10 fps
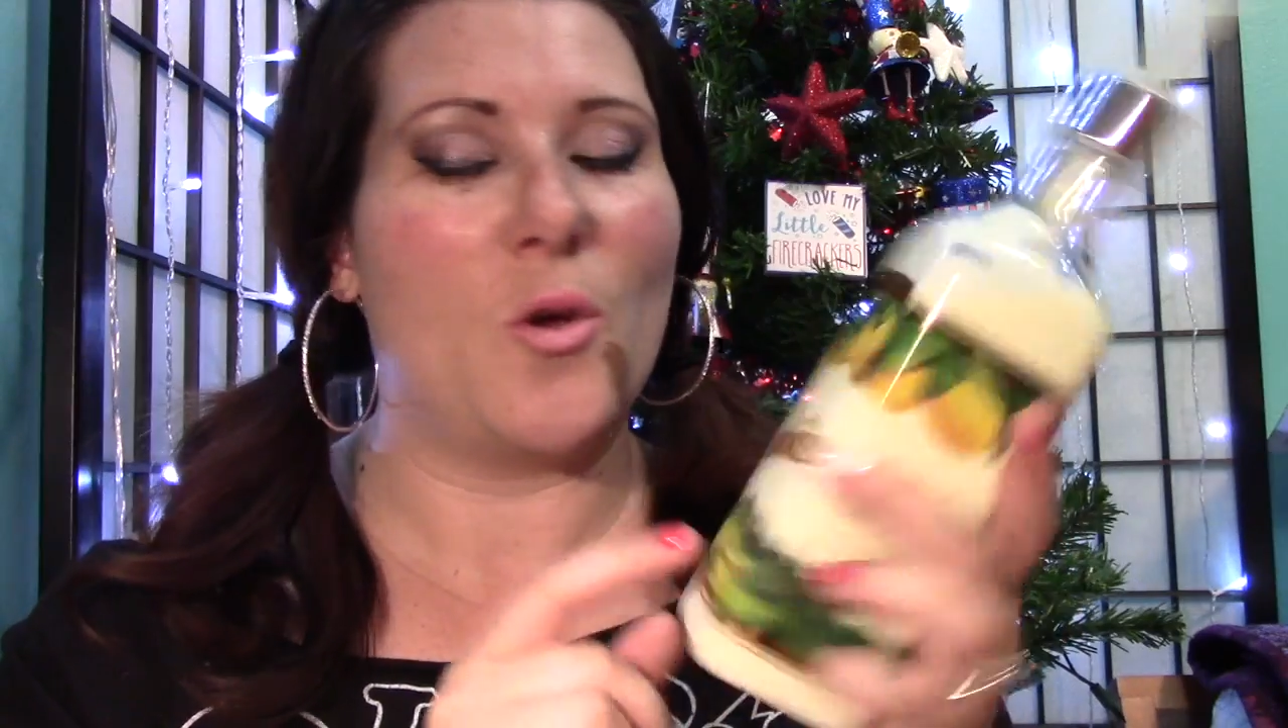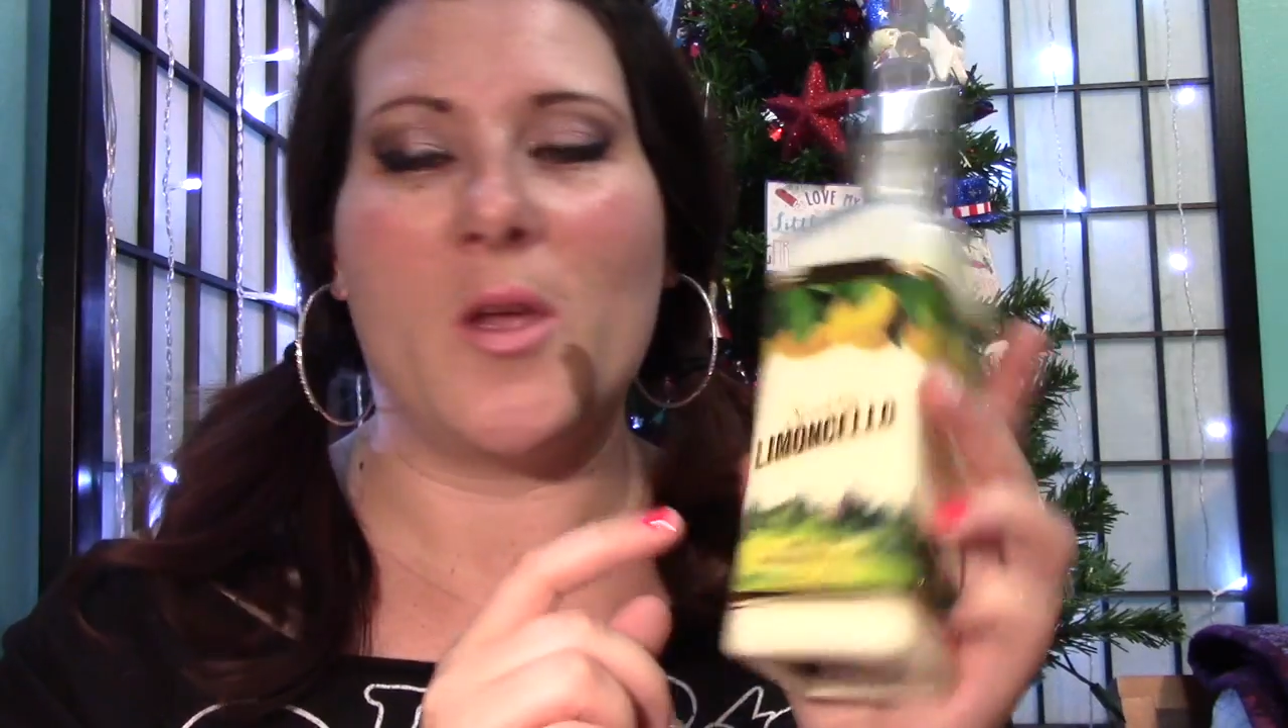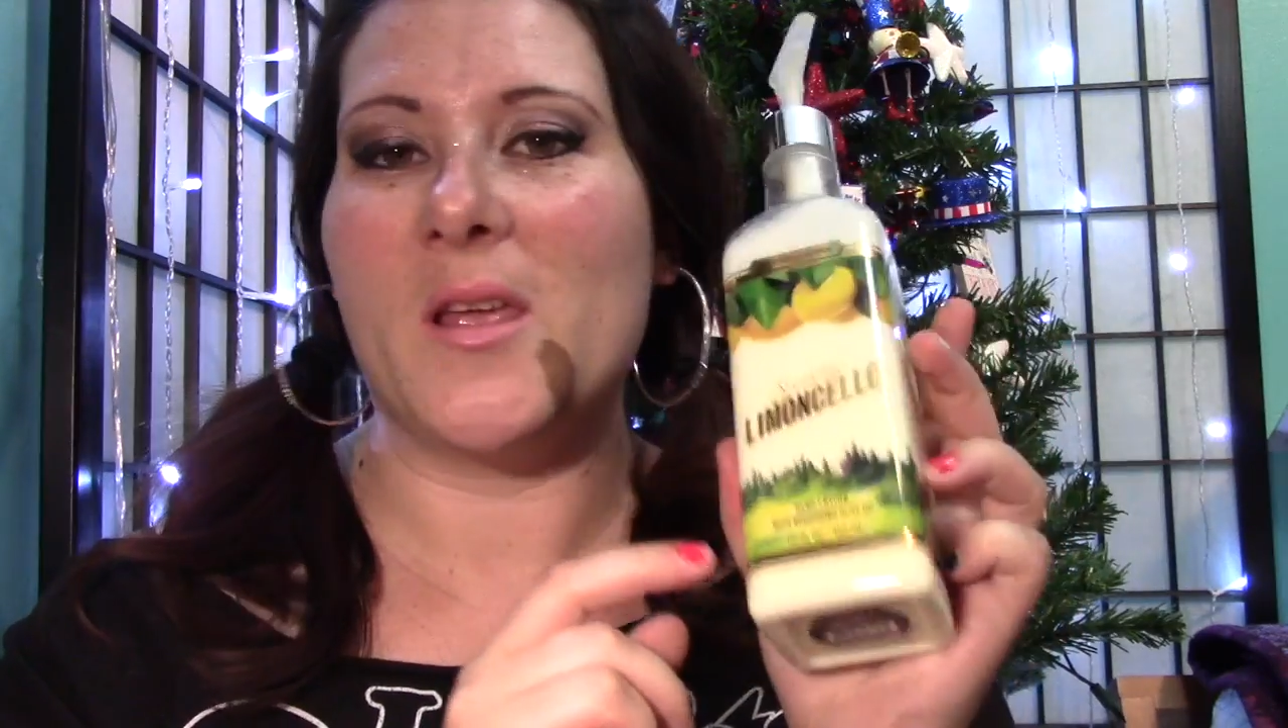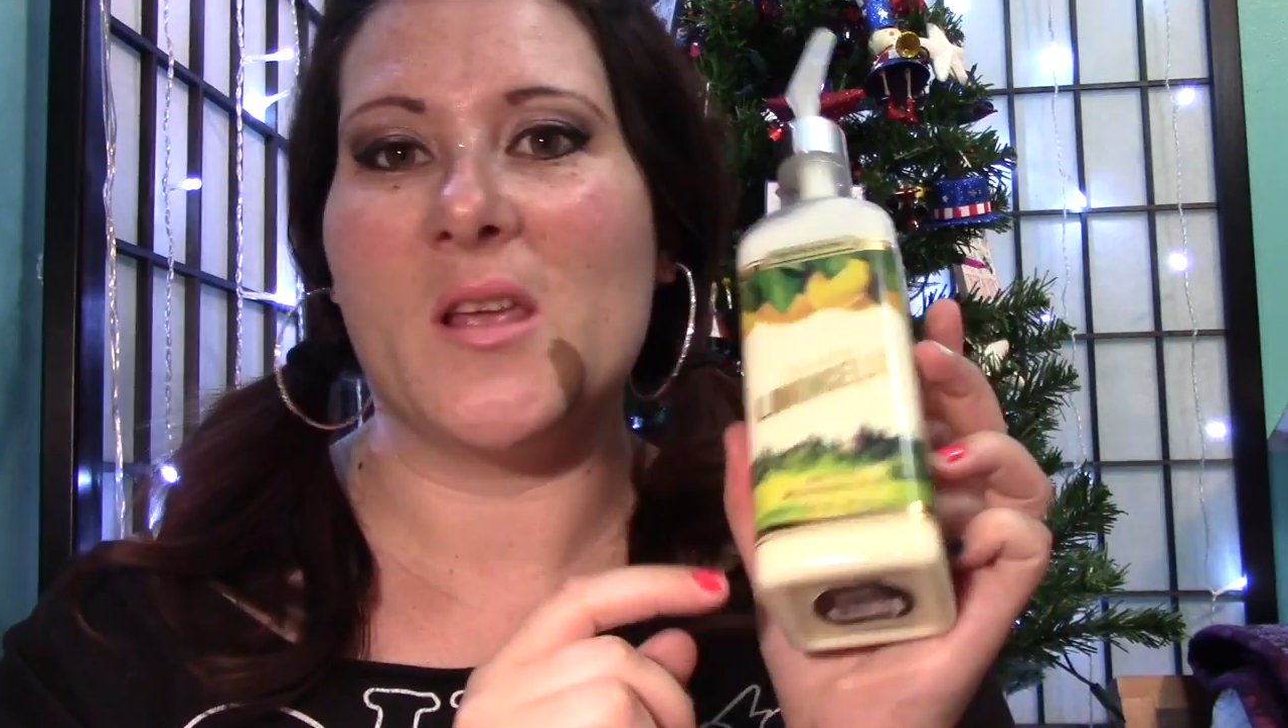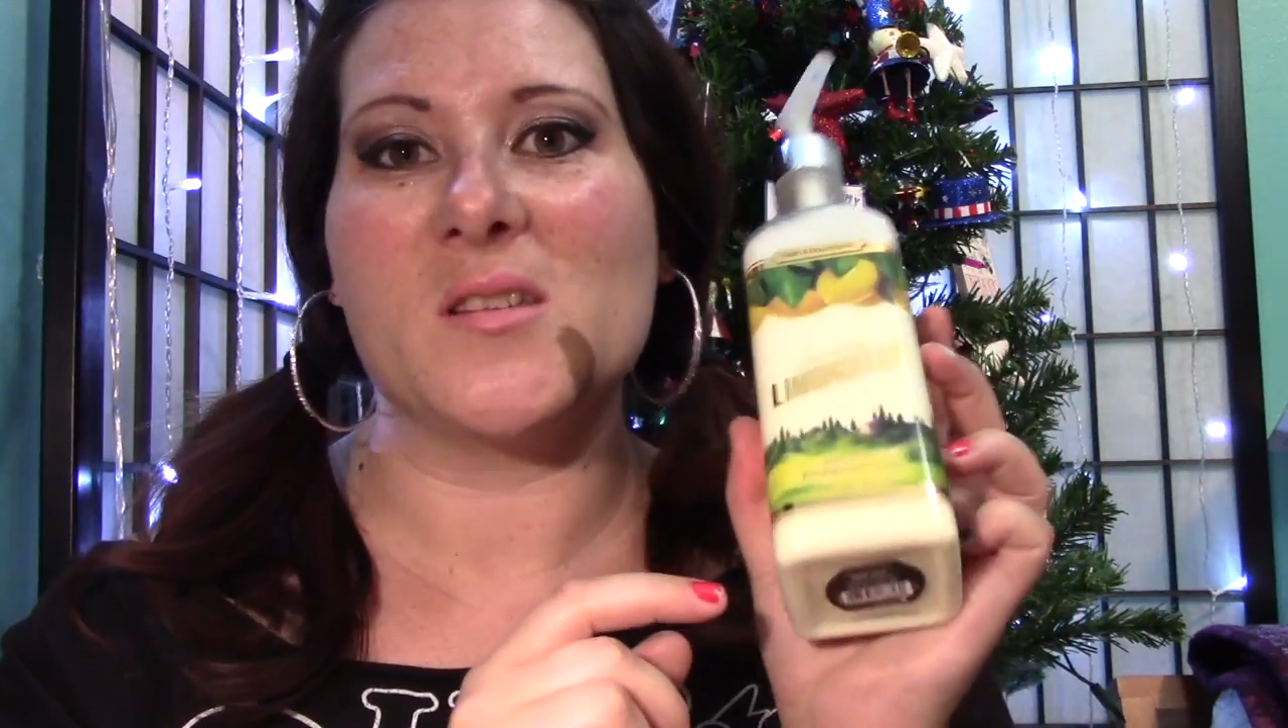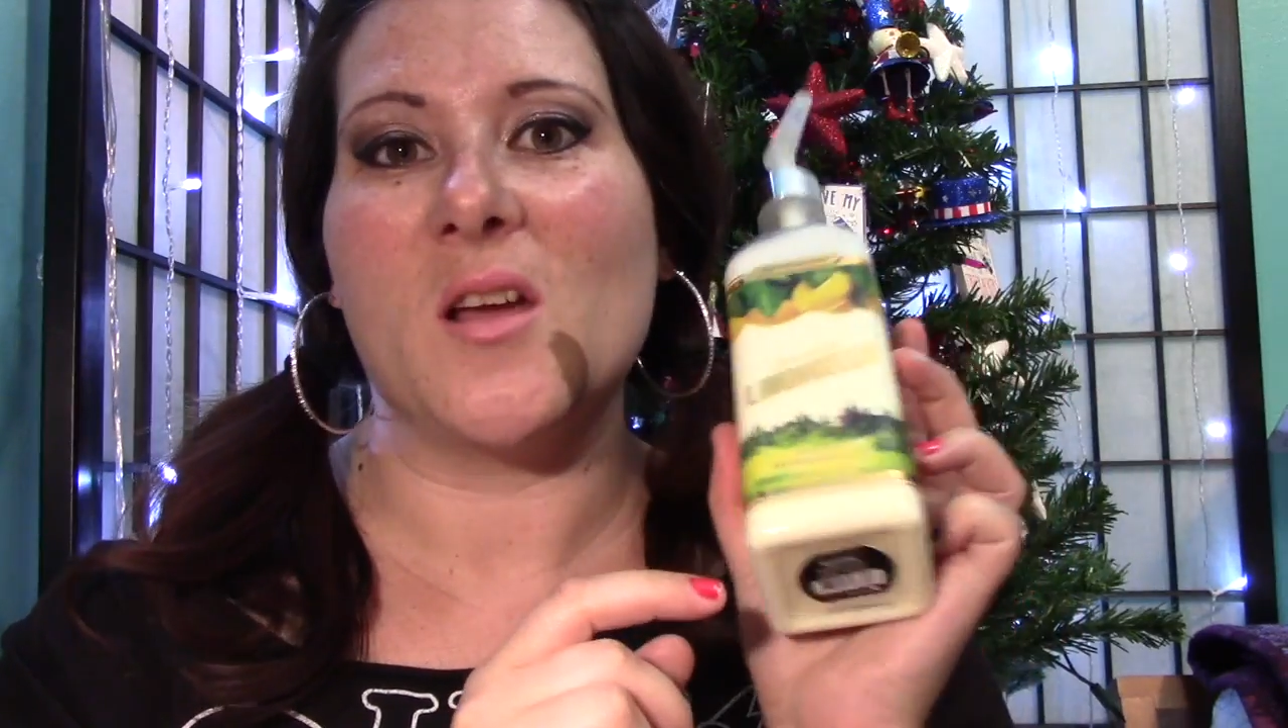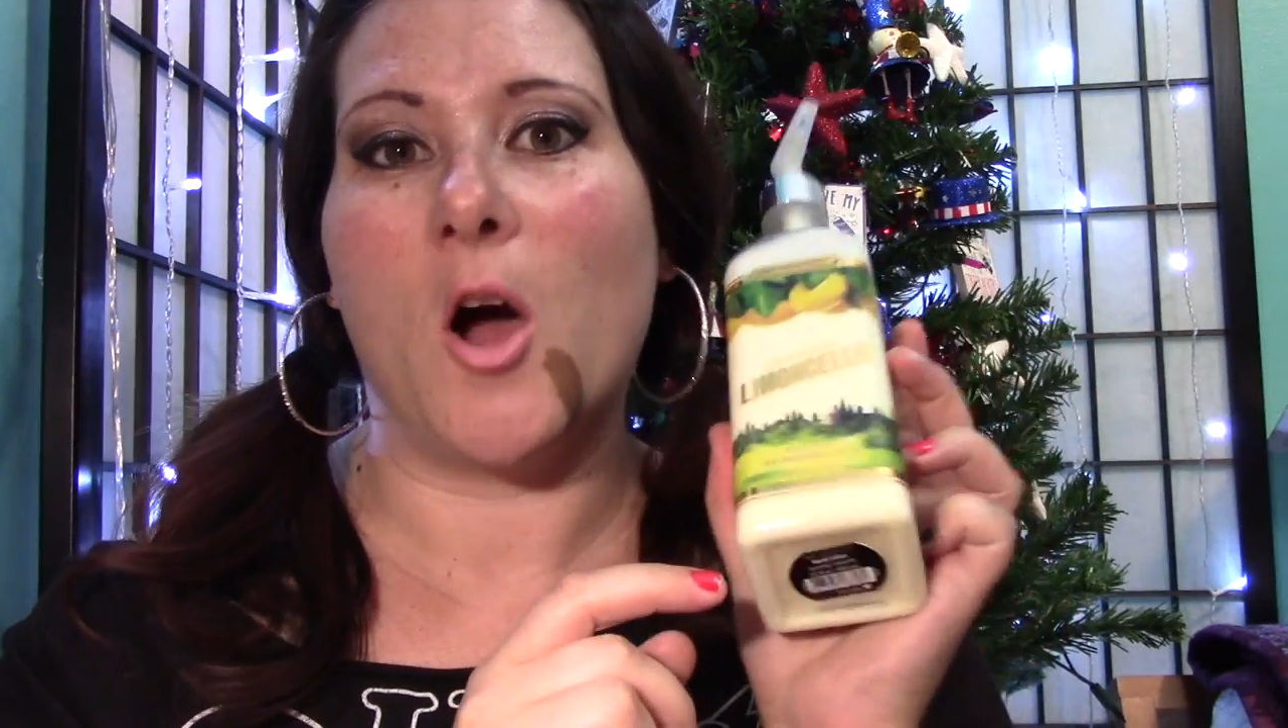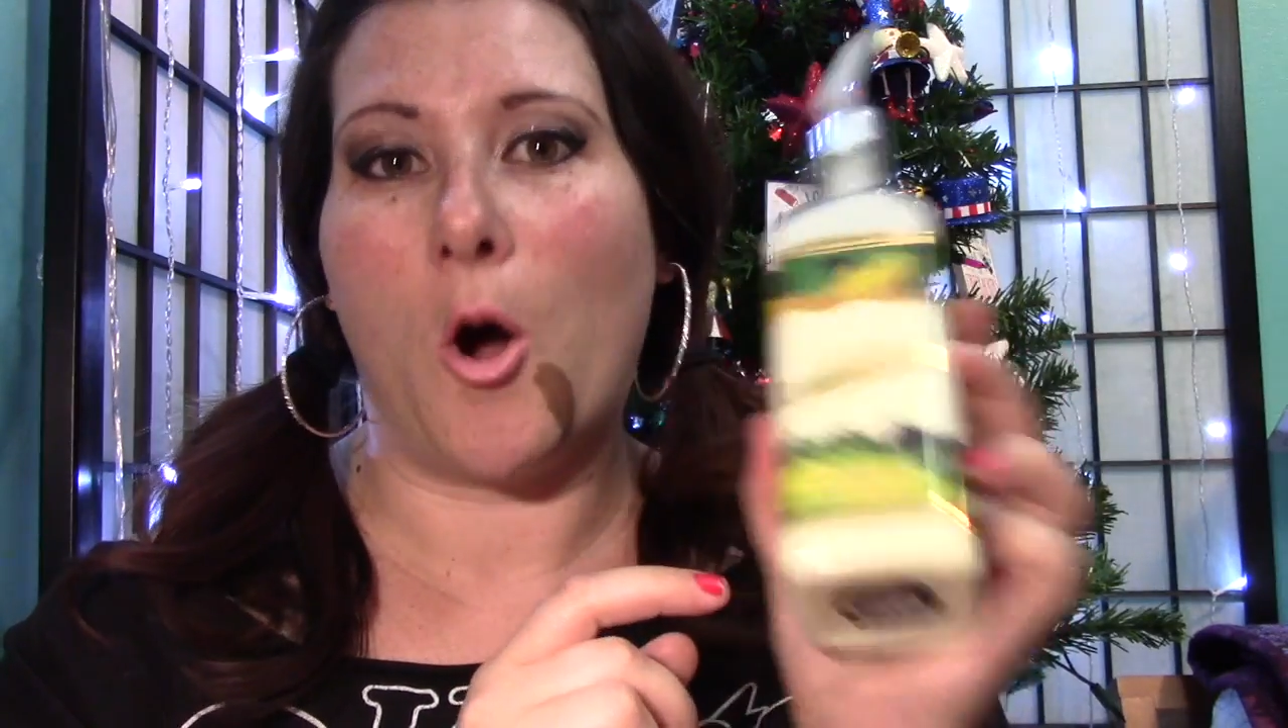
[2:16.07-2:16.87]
is